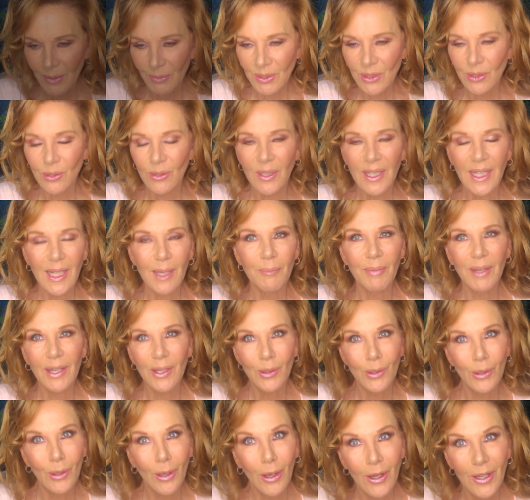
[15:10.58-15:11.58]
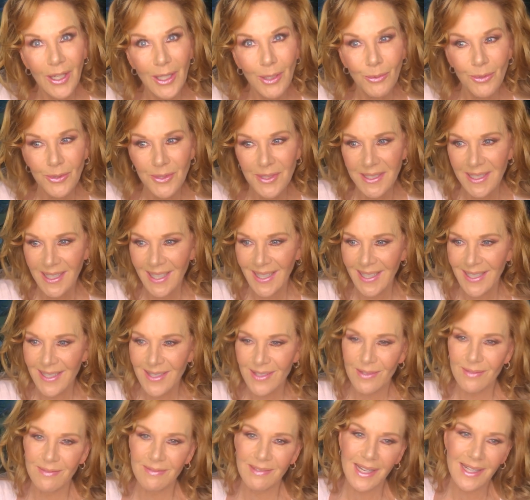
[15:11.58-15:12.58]
were talking about her Hollywood
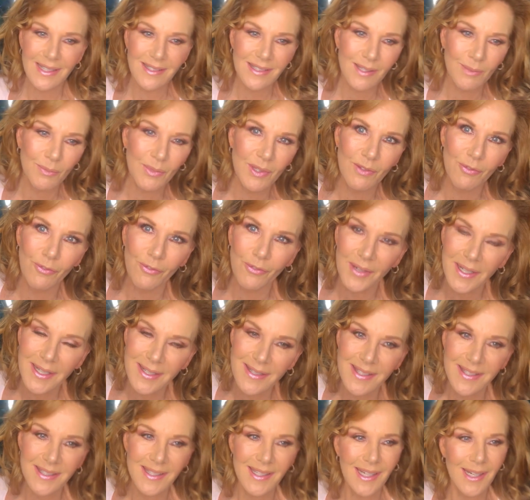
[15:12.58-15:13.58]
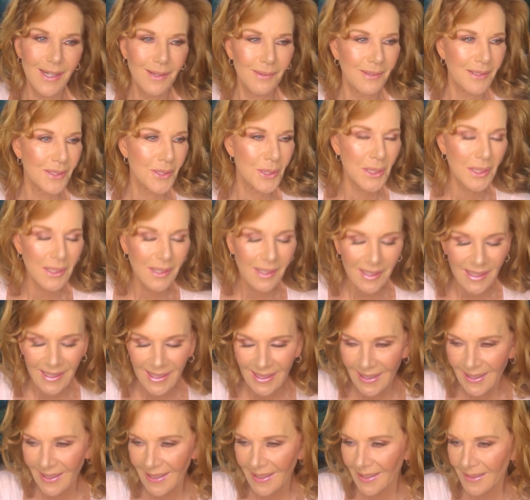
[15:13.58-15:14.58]
days, dancing with Fred Astaire and Gene
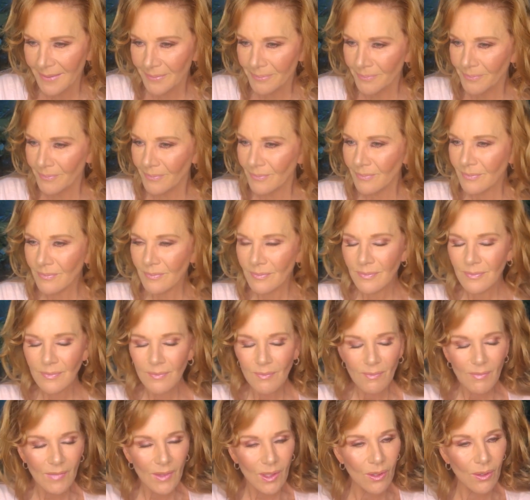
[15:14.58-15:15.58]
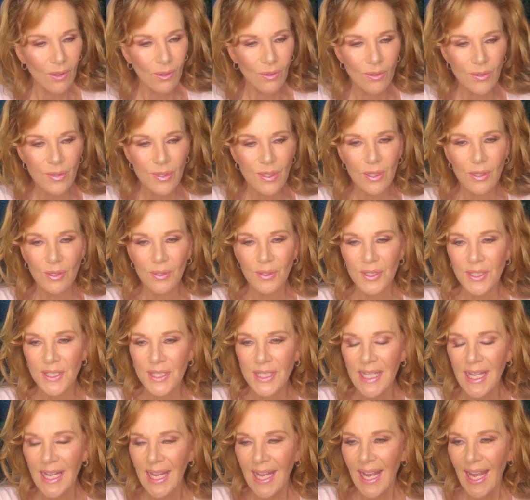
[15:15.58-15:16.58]
Kelly and all sorts.